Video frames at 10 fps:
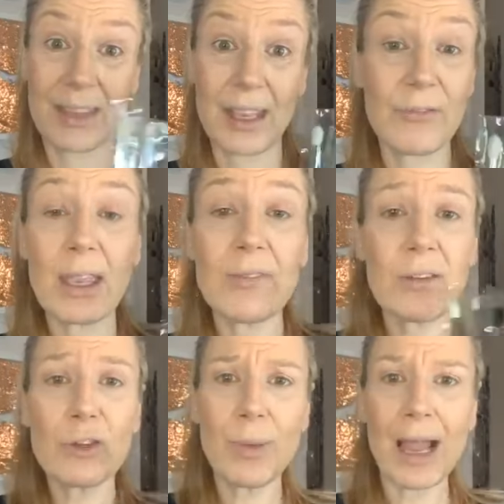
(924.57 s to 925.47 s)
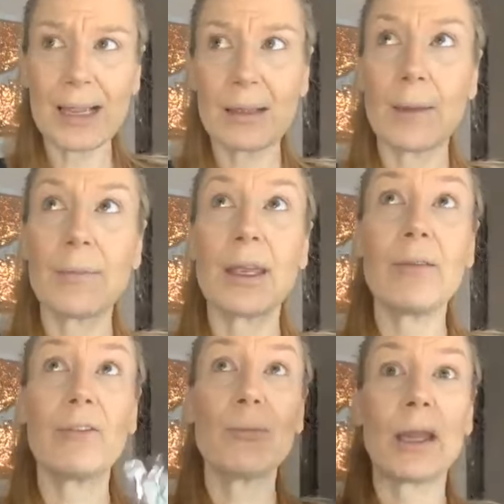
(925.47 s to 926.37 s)
even if you
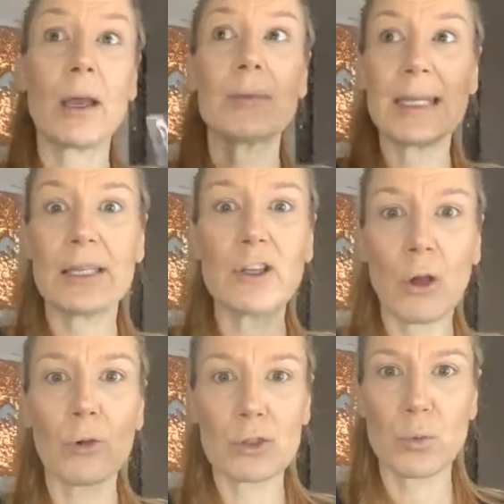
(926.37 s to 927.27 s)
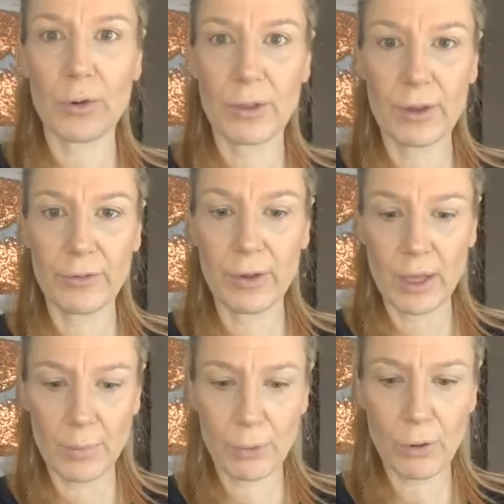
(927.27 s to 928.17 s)
pick up $10 worth of
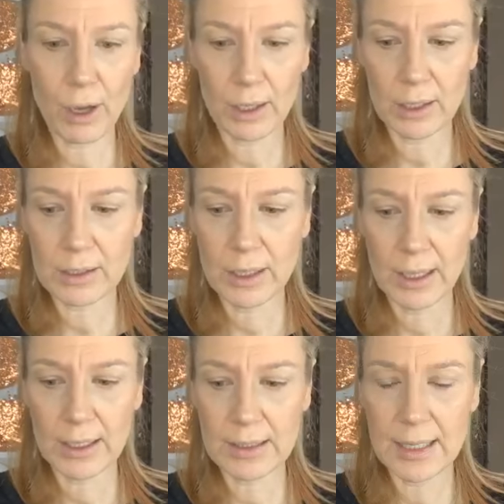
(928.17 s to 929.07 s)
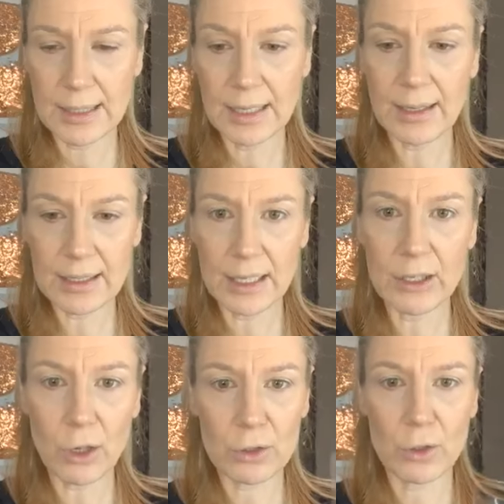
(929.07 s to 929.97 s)
product, it says anything
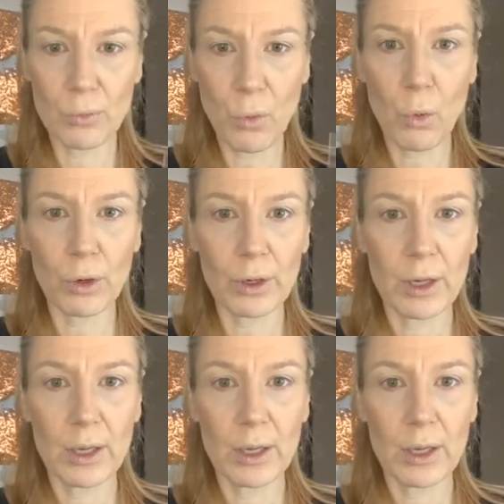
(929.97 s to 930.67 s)
$10 or more,